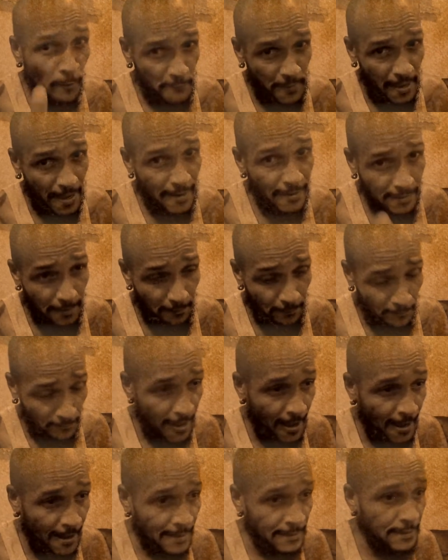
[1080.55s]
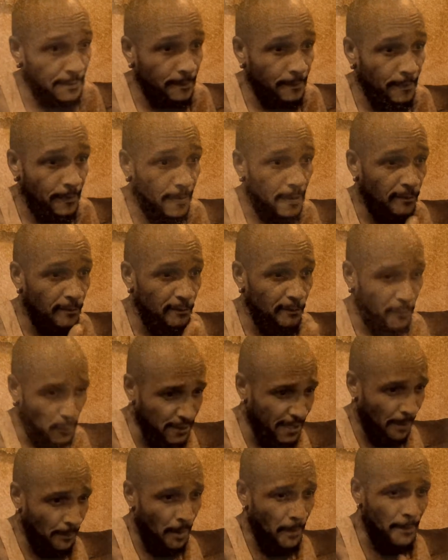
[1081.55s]
Fantasy Fast. First
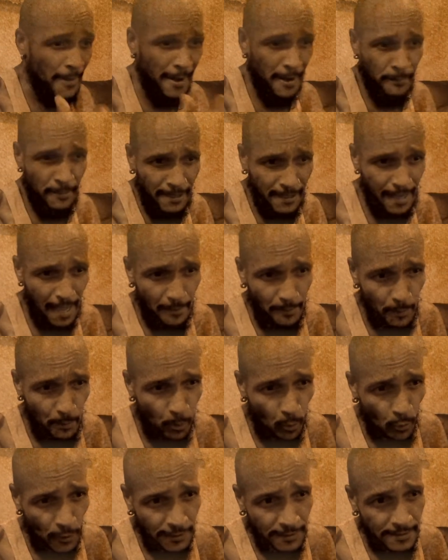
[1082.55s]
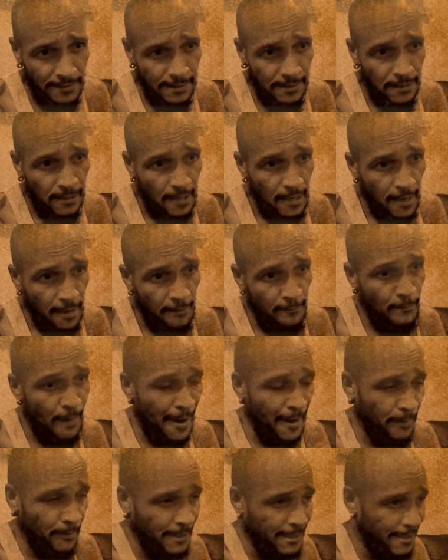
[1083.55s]
time I met him, he gave me pointers,
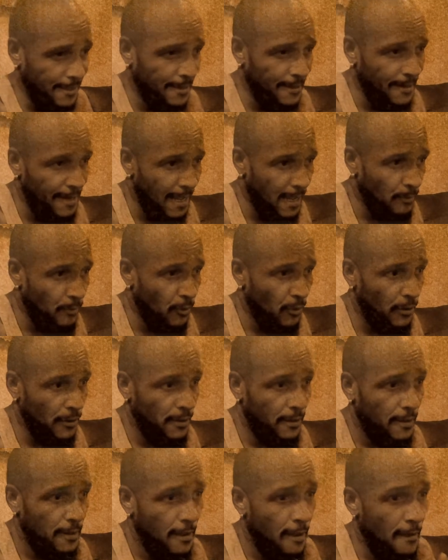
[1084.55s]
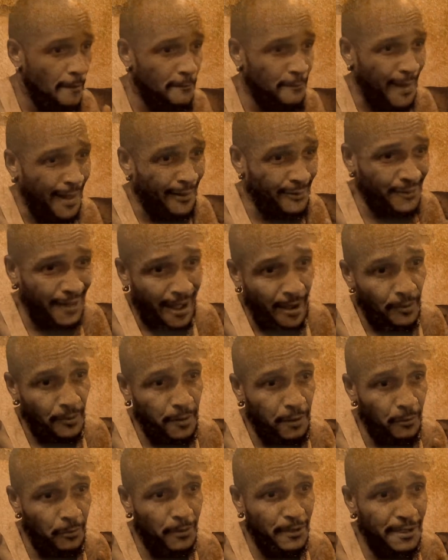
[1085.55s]
invited me to the neighborhood, found out
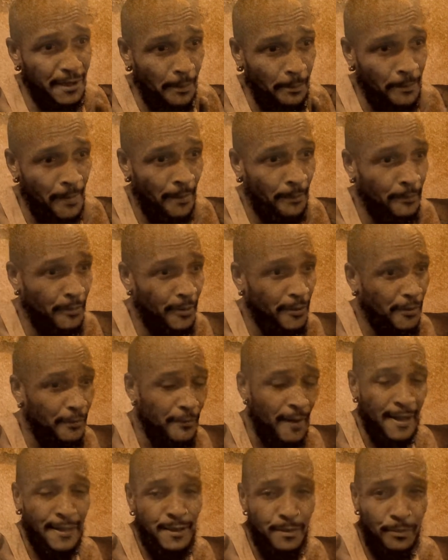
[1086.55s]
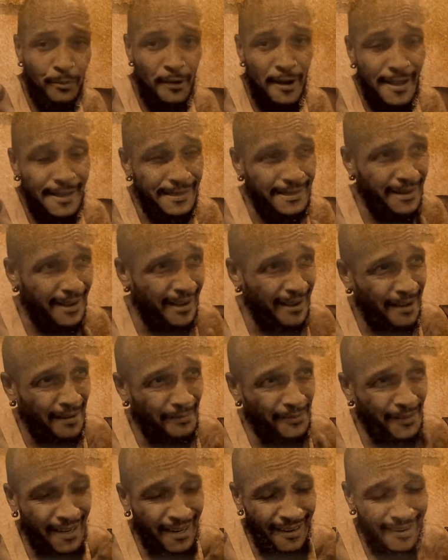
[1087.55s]
he was a member, the vice president of
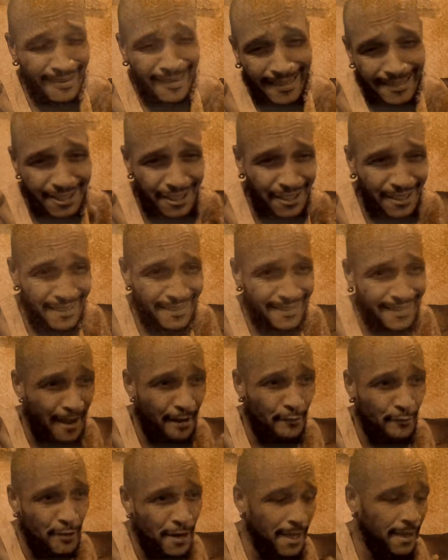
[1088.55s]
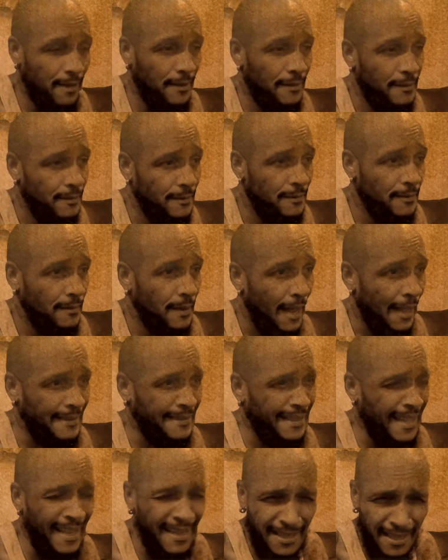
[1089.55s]
the legendary, I
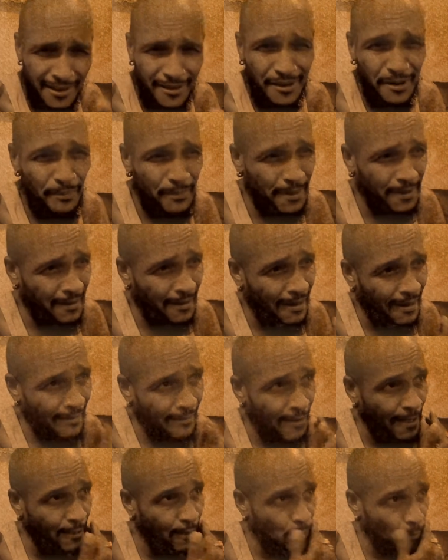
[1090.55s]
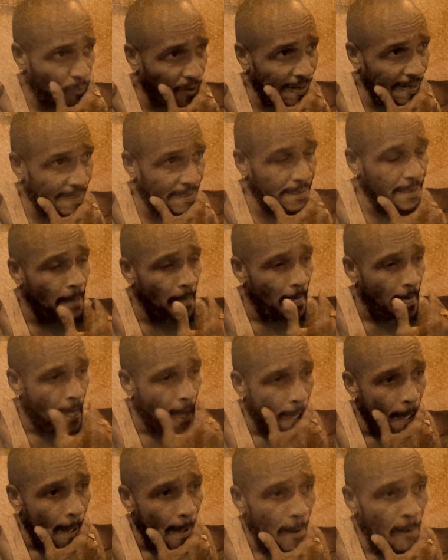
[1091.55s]
think he could have been the vice president,
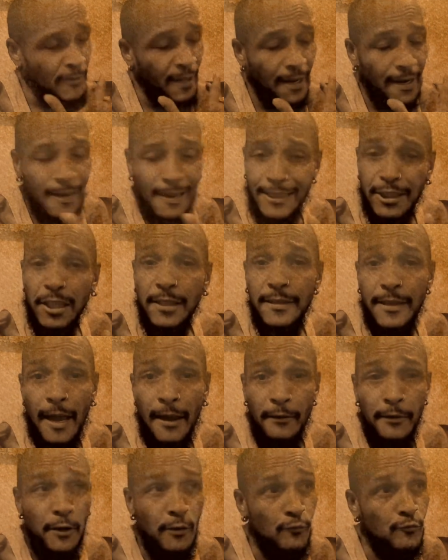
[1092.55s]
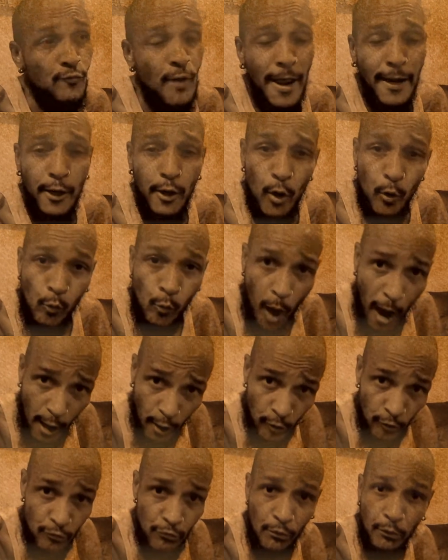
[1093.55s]
of the legendary Ready to Rock
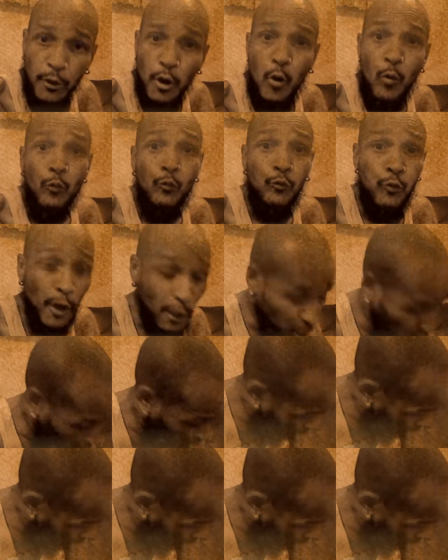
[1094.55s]
crew, the original